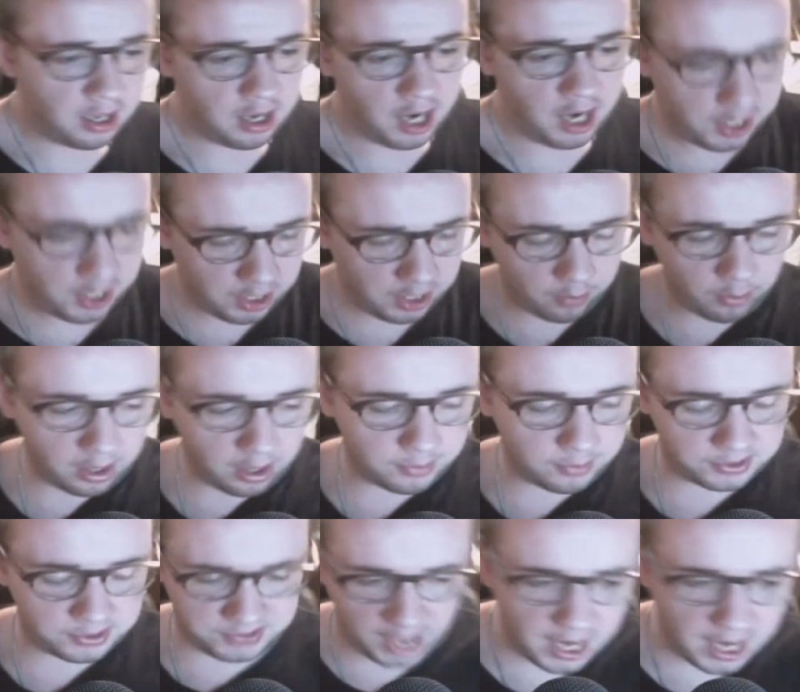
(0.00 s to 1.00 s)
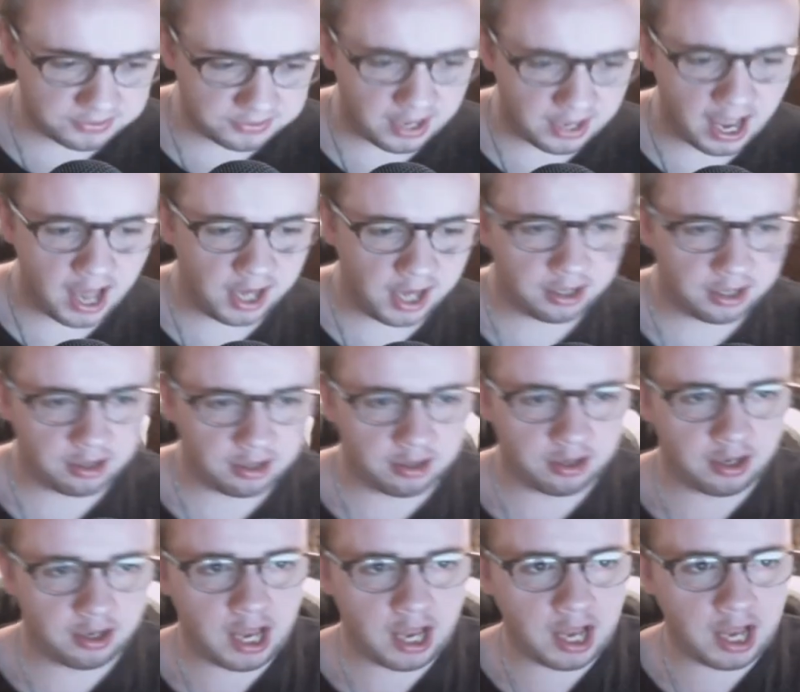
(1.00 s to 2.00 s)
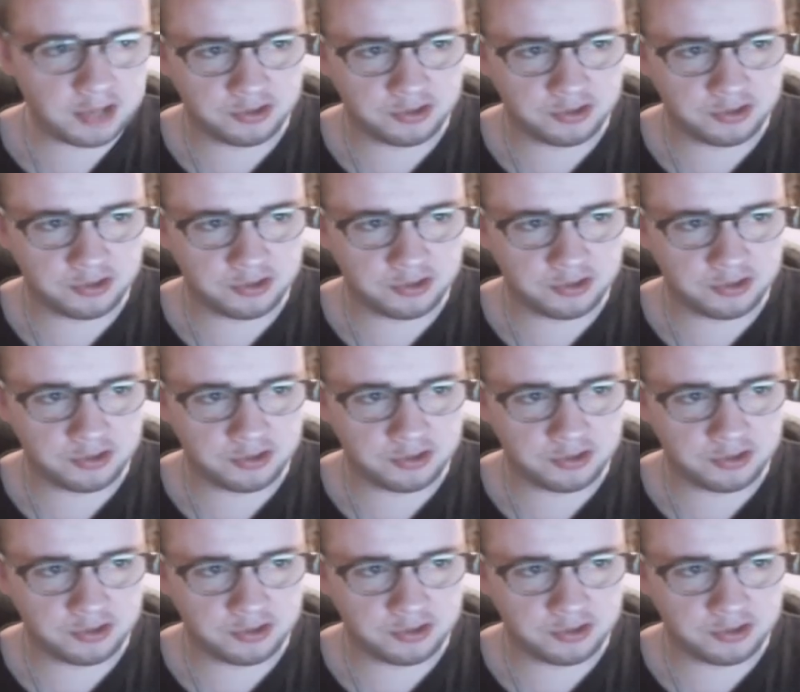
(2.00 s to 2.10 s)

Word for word: and they were able to take that and